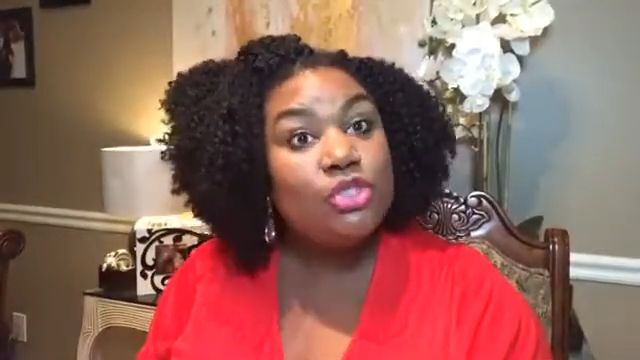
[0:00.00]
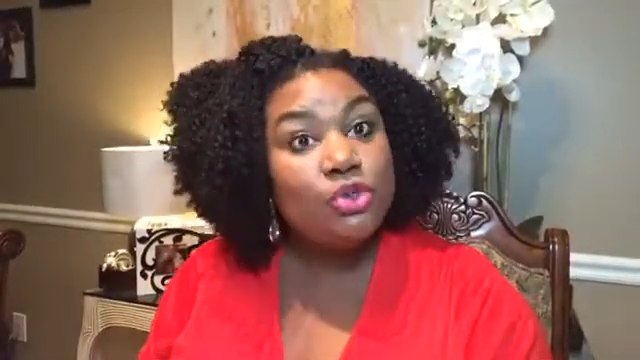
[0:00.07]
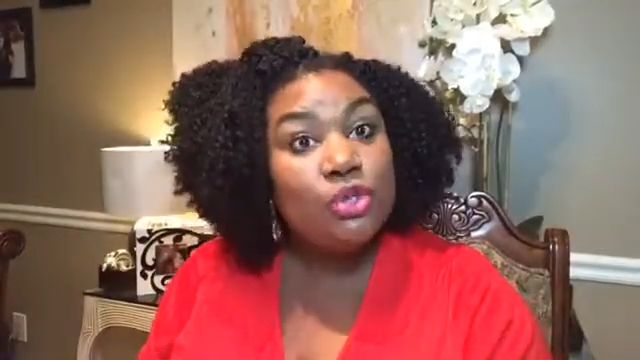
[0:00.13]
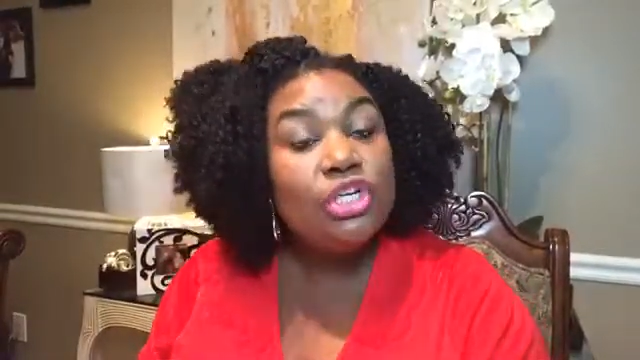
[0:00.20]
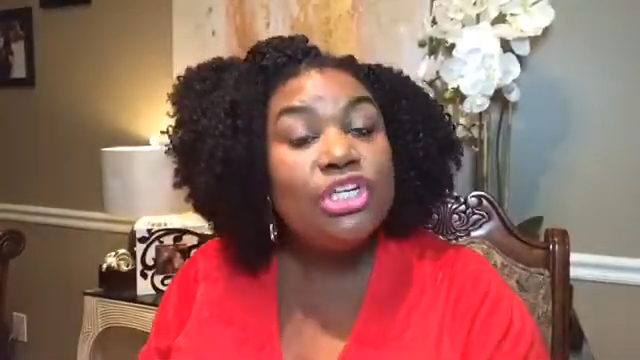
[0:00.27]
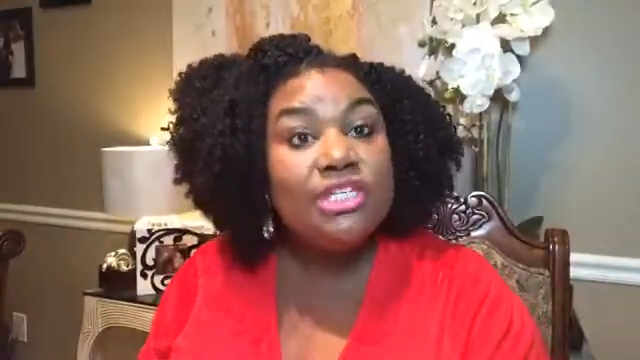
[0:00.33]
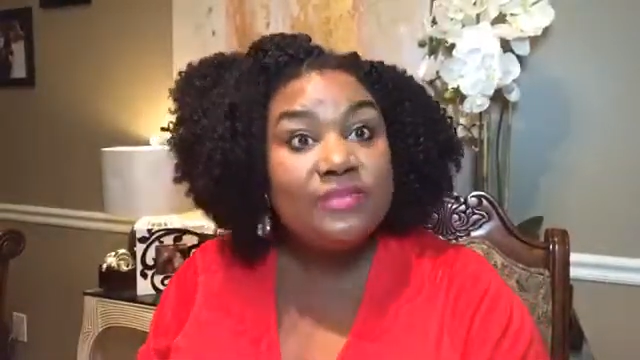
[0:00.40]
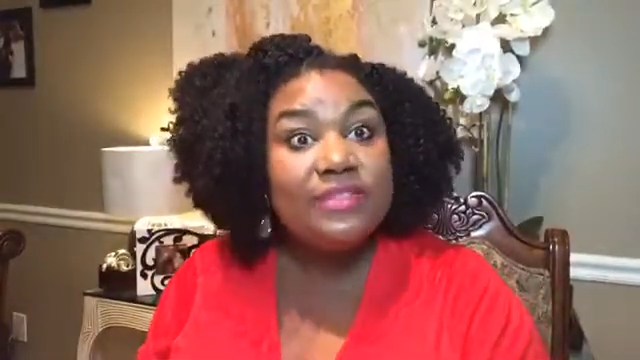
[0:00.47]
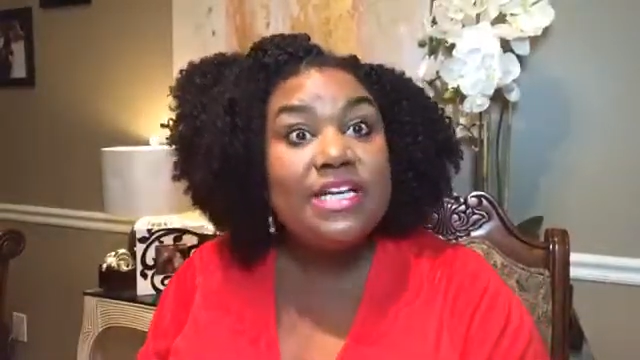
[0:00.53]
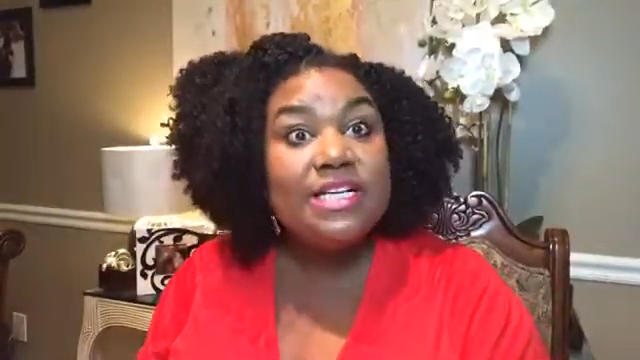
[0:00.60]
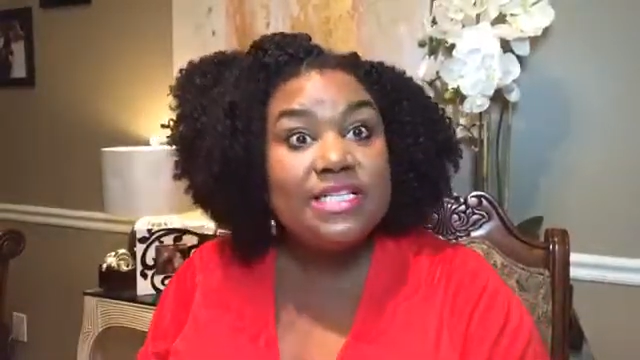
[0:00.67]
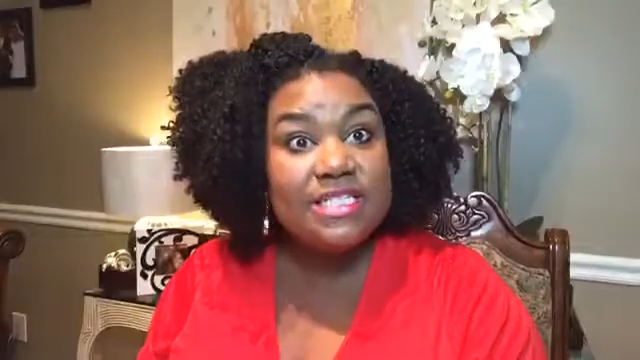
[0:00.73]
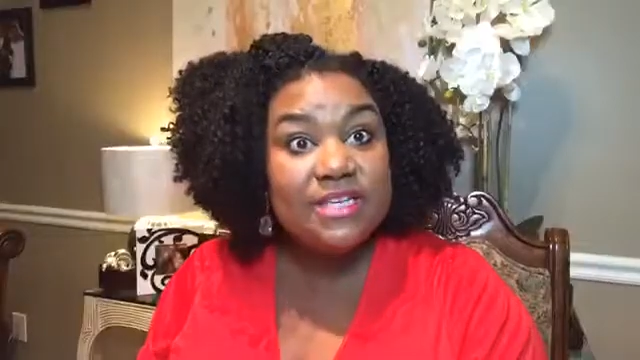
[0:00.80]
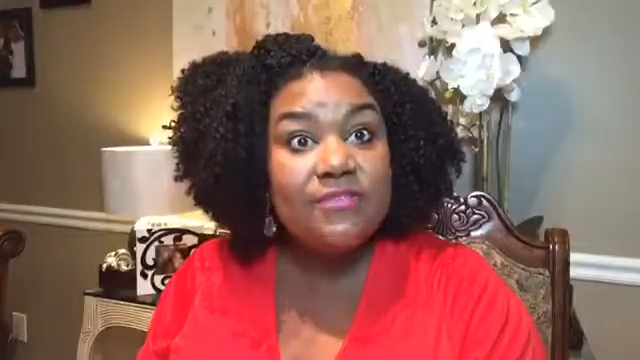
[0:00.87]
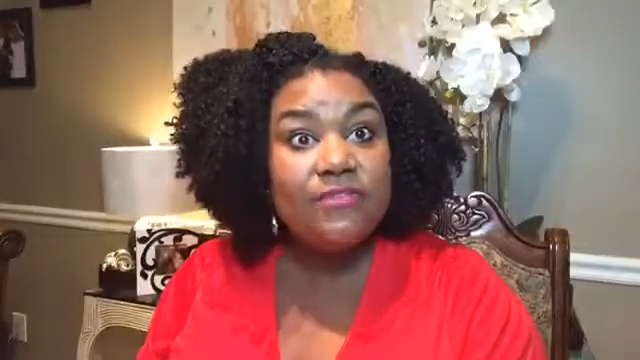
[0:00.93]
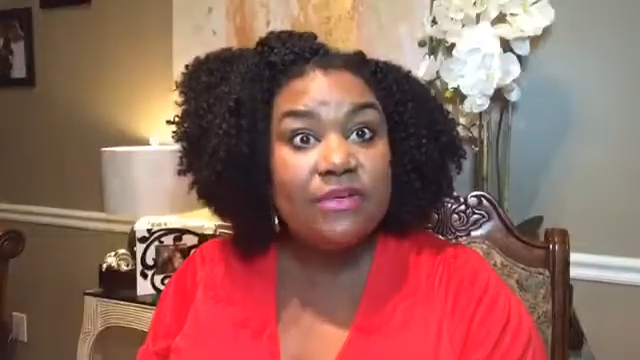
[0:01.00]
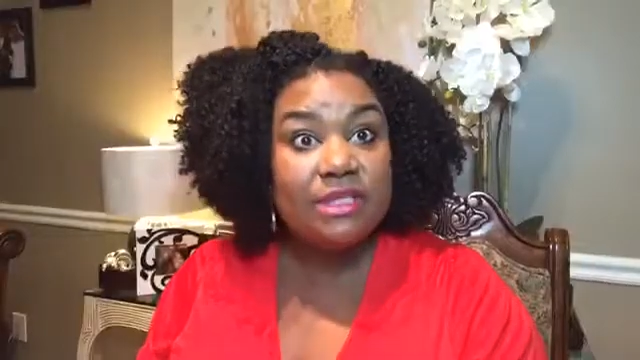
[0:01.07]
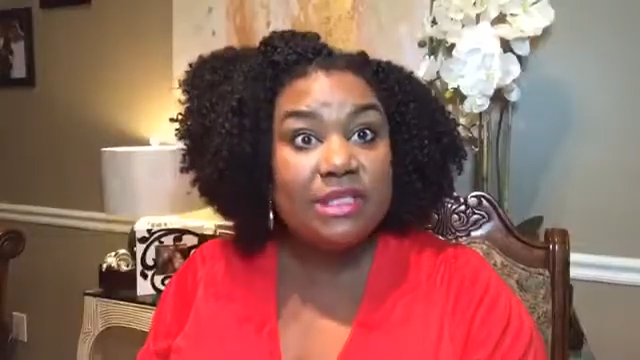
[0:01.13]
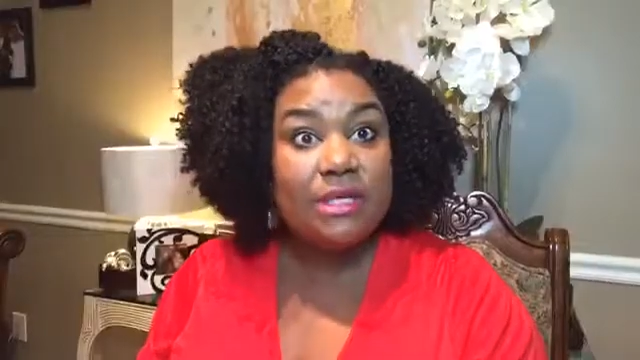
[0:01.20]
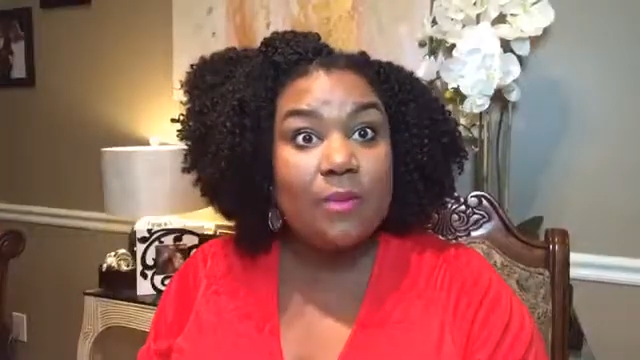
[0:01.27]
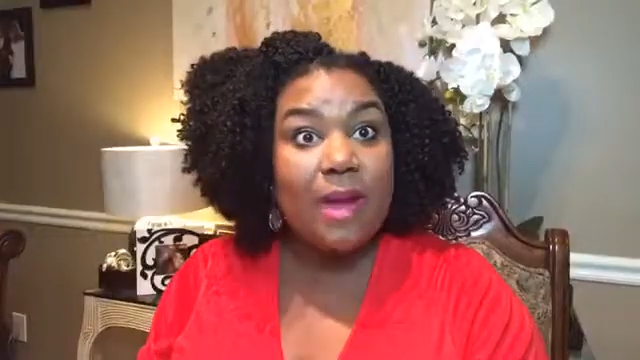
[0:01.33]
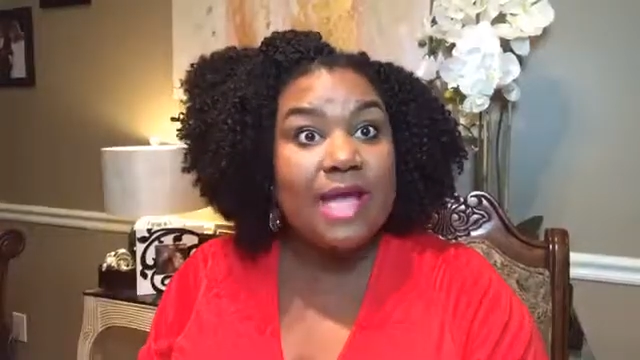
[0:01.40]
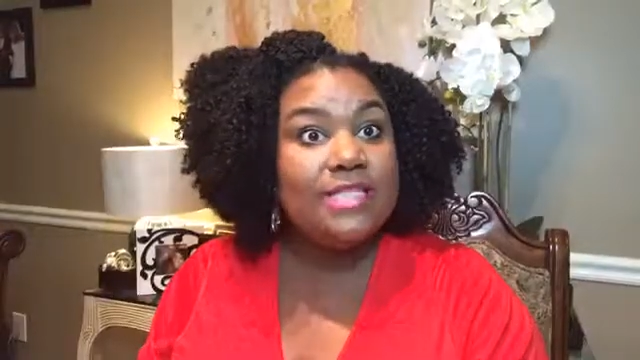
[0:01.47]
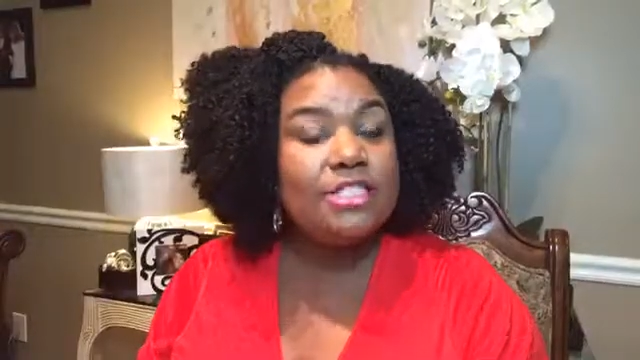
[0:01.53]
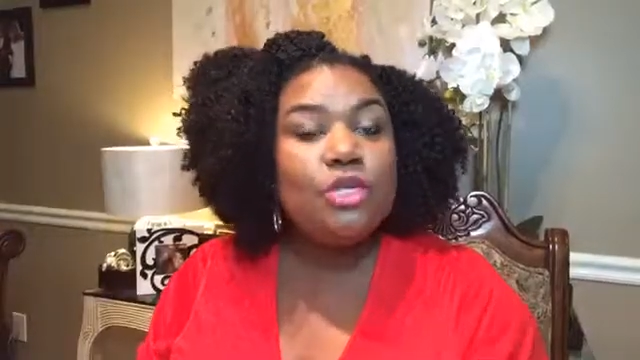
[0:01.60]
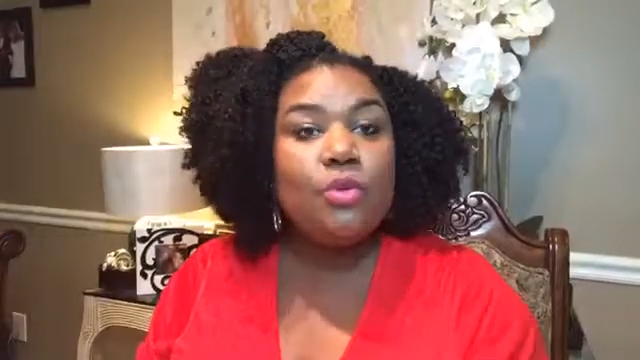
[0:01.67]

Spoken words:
you could have done differently, right?